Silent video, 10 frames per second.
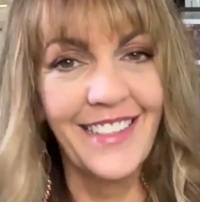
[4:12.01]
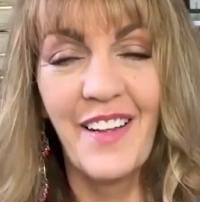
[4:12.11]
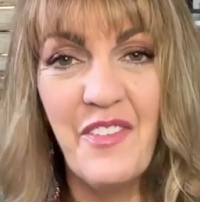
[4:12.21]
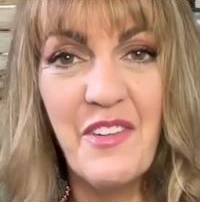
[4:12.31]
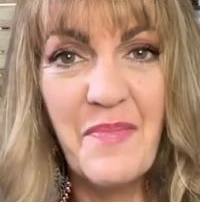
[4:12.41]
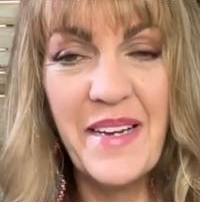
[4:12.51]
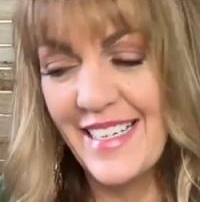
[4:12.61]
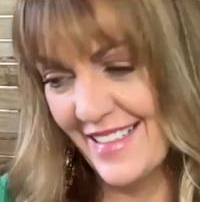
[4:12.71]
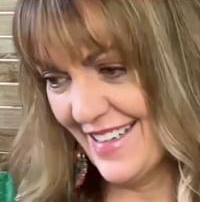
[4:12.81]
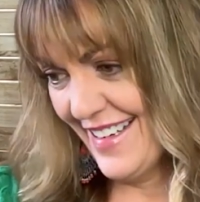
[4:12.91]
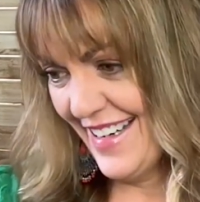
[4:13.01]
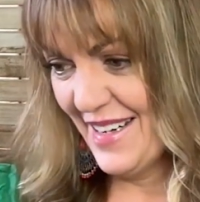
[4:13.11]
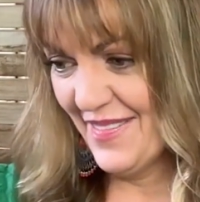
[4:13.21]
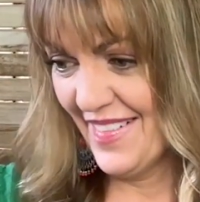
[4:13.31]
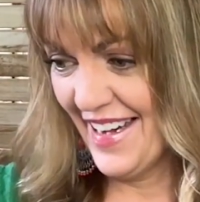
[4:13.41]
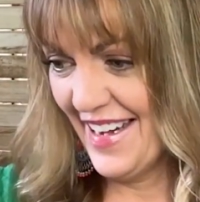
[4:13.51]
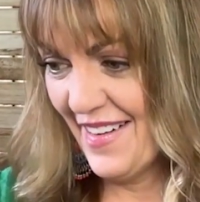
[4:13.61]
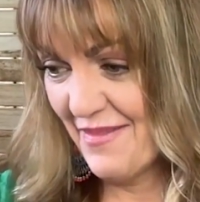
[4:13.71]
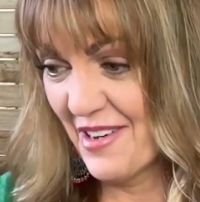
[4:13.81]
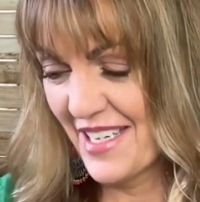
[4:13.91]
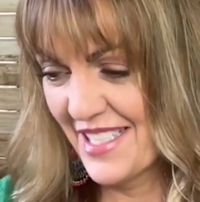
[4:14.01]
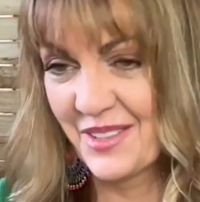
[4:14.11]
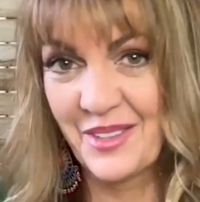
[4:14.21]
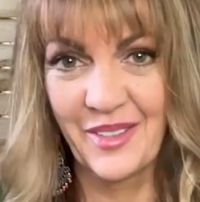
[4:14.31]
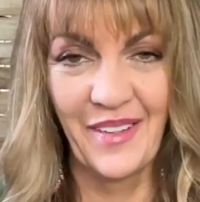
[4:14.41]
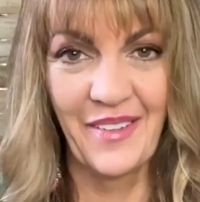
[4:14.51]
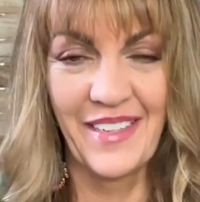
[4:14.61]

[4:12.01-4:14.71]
If you've been, I've heard it's cool.